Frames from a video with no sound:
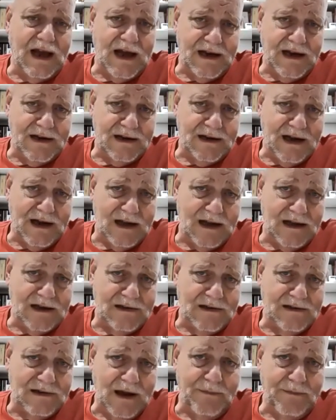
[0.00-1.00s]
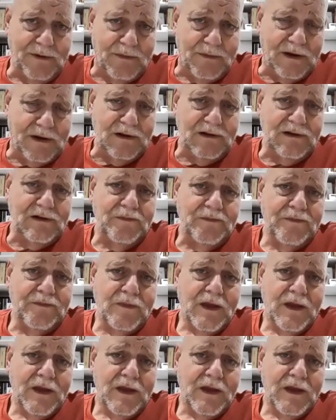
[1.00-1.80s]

on temperaments.